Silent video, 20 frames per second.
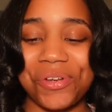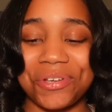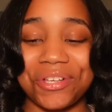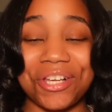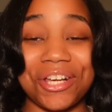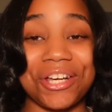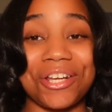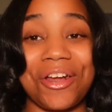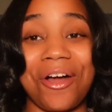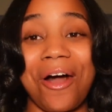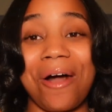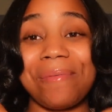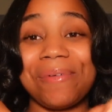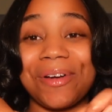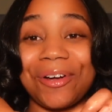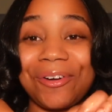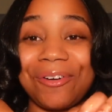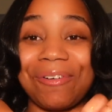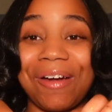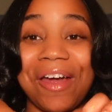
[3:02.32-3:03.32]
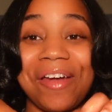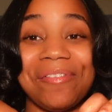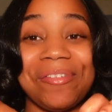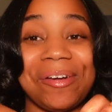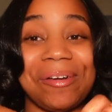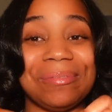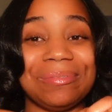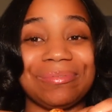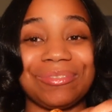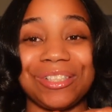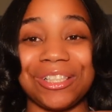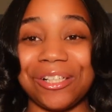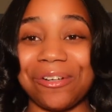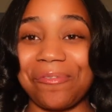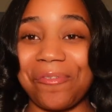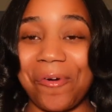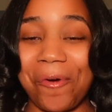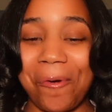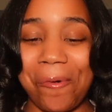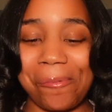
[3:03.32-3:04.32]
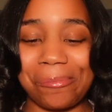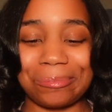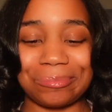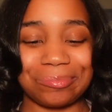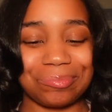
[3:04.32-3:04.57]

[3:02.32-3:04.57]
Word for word: Yeah, y'all, I've been craving seafood.